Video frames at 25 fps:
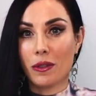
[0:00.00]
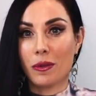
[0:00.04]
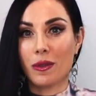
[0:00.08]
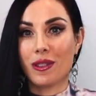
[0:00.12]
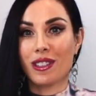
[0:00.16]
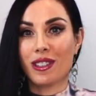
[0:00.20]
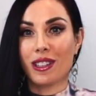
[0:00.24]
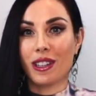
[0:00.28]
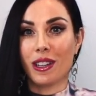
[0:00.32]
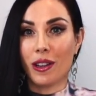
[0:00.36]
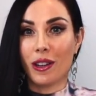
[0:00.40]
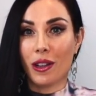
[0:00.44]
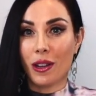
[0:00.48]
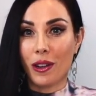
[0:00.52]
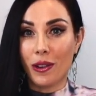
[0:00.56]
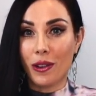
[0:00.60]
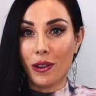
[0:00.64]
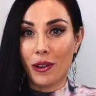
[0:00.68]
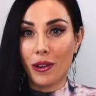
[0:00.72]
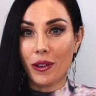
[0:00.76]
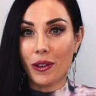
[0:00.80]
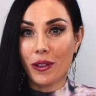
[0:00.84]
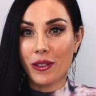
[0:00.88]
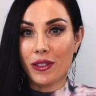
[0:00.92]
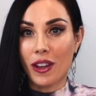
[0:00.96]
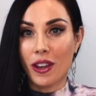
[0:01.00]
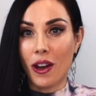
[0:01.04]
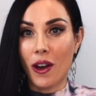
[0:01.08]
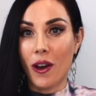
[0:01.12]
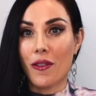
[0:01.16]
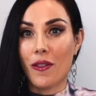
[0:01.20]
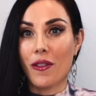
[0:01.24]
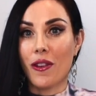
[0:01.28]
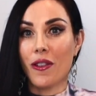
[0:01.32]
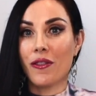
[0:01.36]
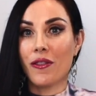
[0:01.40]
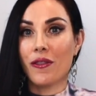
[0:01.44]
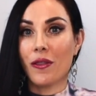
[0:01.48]
which includes
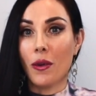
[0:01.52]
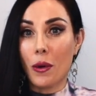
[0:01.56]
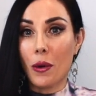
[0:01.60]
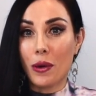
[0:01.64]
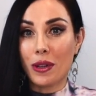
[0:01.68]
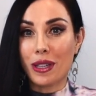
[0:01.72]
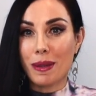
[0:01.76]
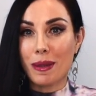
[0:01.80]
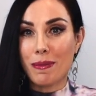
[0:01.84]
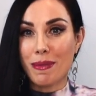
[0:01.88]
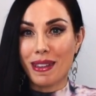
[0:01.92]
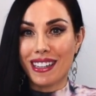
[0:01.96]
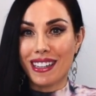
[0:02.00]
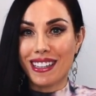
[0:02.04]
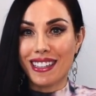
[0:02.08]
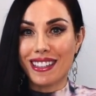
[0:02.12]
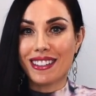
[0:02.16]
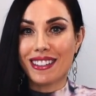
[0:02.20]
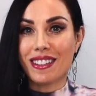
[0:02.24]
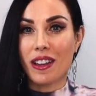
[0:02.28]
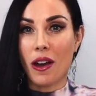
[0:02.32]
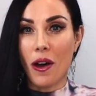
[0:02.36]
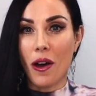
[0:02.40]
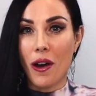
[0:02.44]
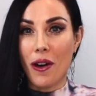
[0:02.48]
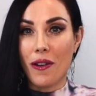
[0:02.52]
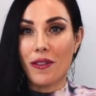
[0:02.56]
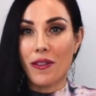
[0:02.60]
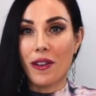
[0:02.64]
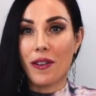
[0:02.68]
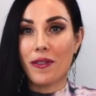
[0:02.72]
over forty minutes of